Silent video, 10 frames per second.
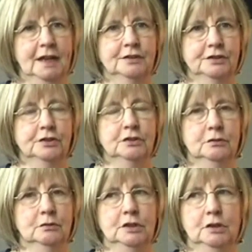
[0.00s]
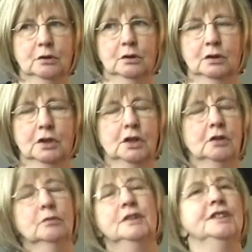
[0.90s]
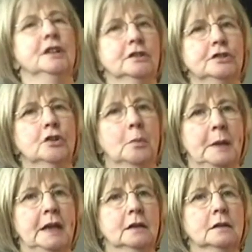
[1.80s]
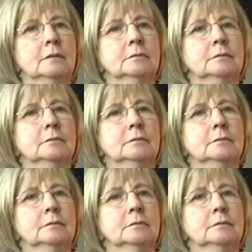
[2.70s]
adds to your research topic.